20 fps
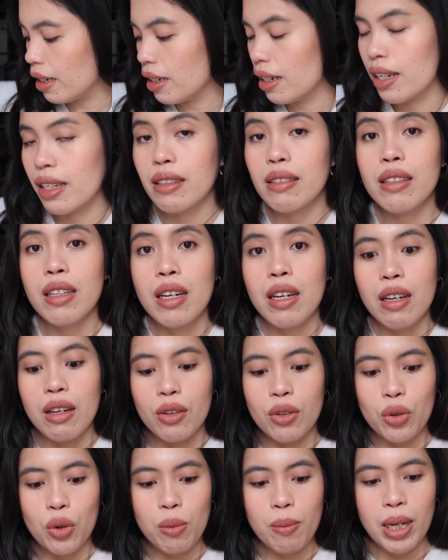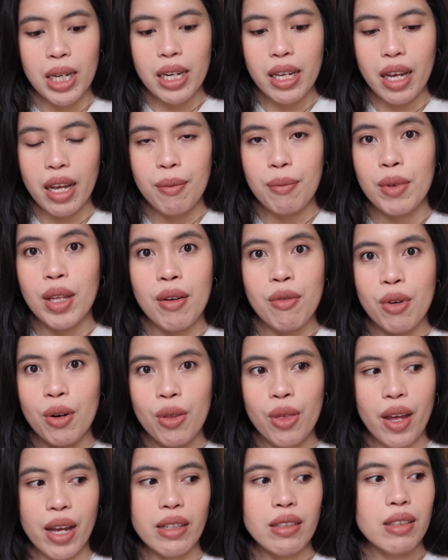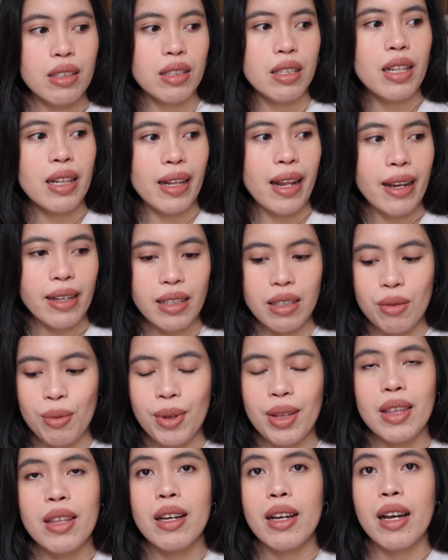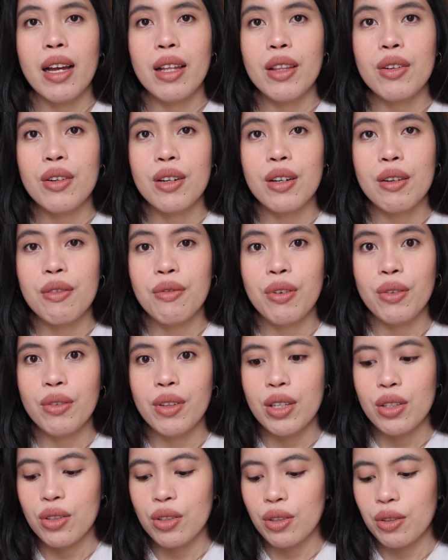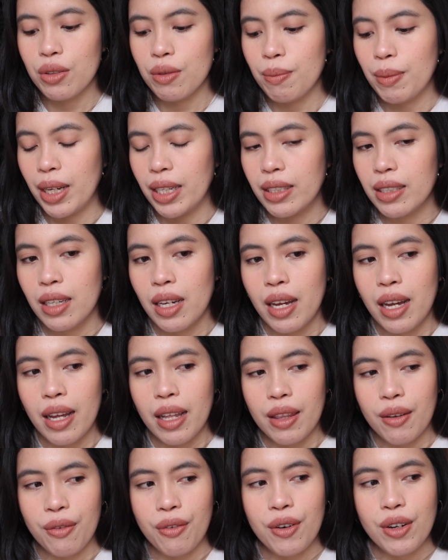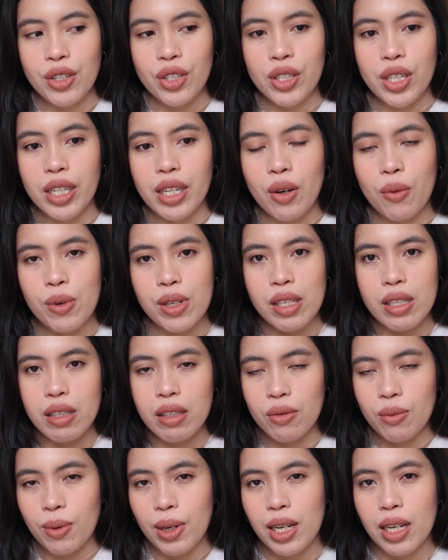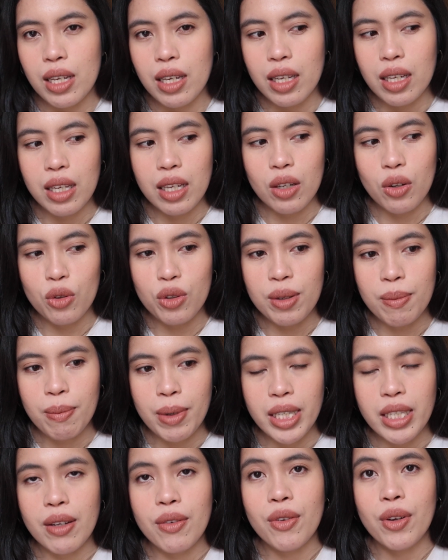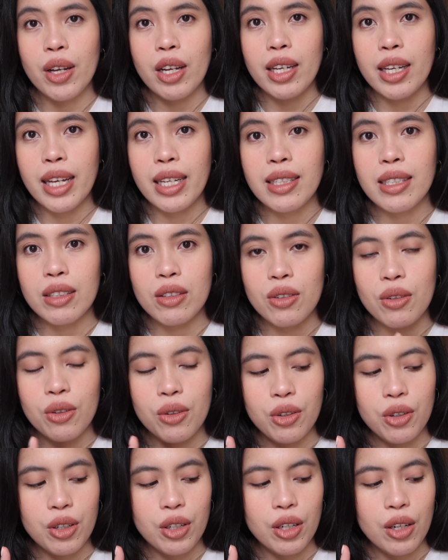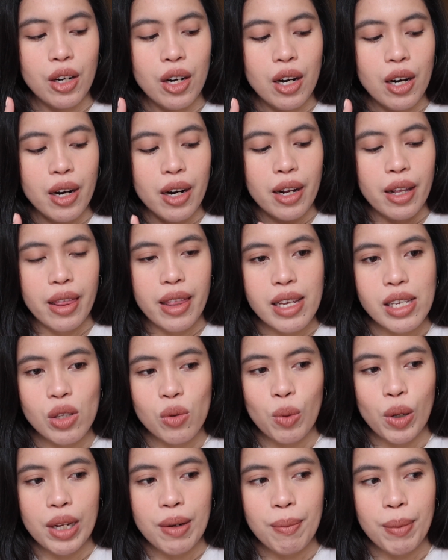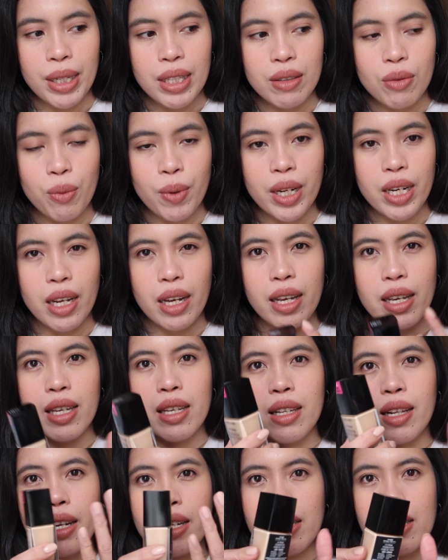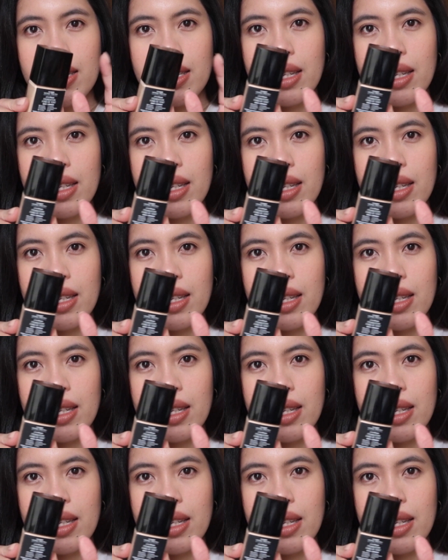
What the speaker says: And normally I'm never that light with the other foundation, but the first shade I was really contemplating if I get it or this one, but when I like